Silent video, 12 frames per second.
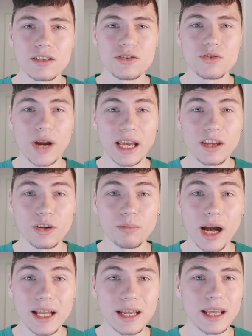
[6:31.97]
track your
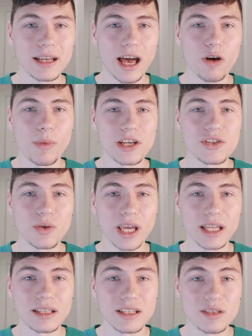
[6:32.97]
money and how much you
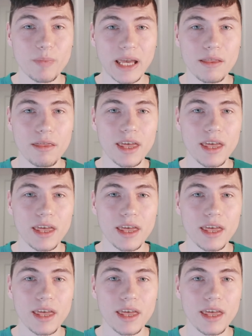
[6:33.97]
can spend